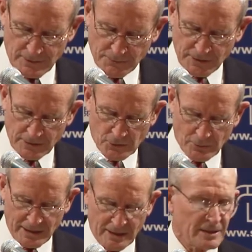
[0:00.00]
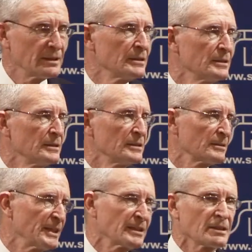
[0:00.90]
to freer trade,
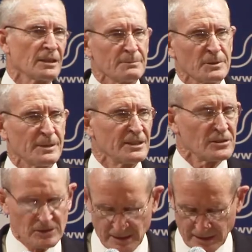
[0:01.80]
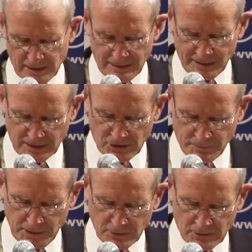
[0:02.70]
to making compromises in economic
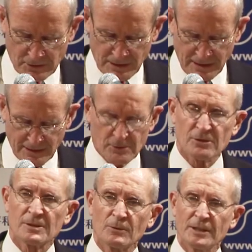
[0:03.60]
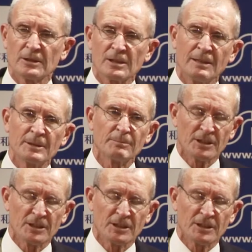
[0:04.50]
disputes in the interests of greater common